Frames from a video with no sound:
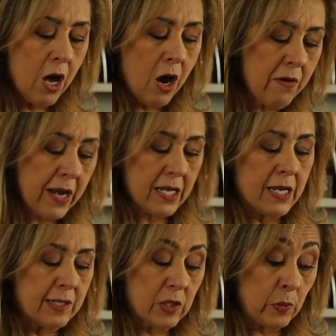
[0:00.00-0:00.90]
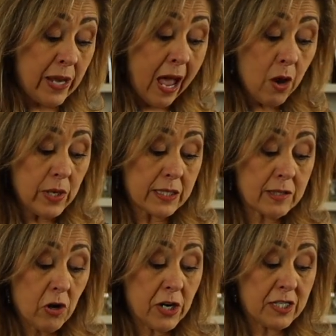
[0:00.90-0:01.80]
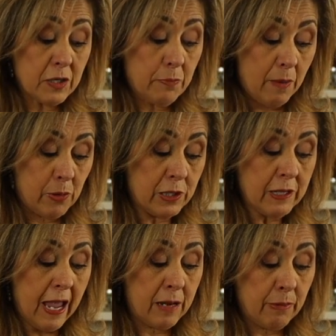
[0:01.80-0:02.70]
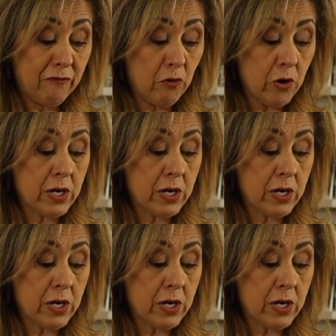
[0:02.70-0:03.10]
All right, so now it's starting to bubble, and before